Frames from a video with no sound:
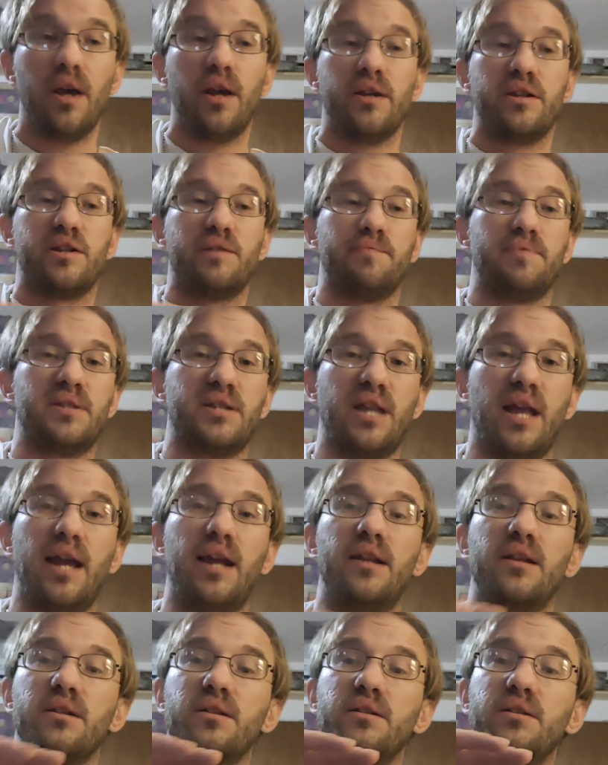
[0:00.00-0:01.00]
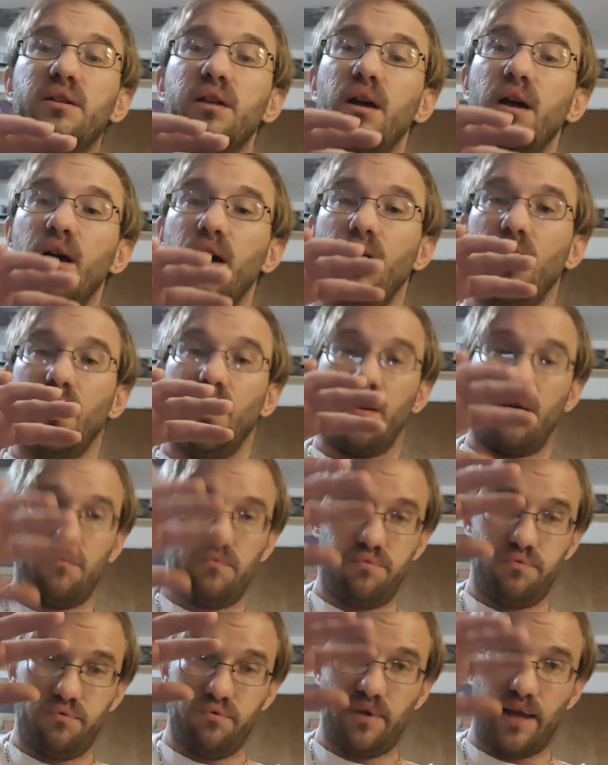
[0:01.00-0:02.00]
Sustain is
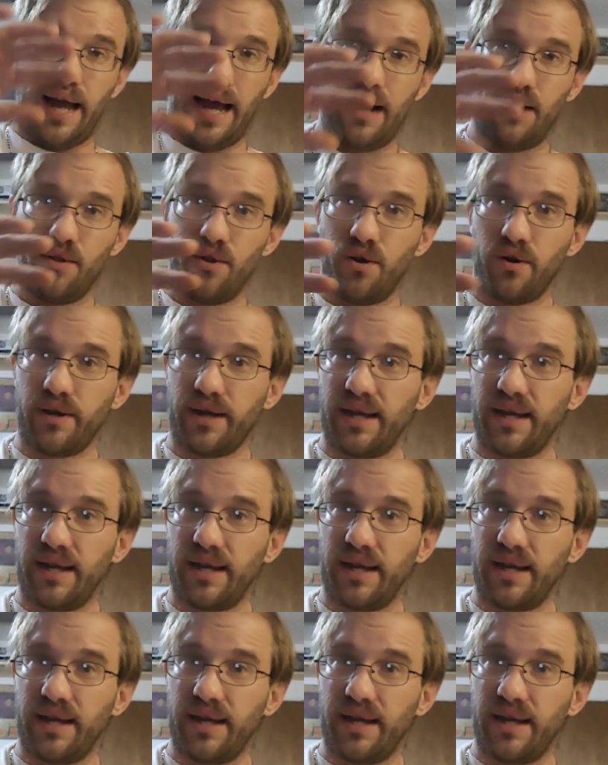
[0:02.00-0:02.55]
how long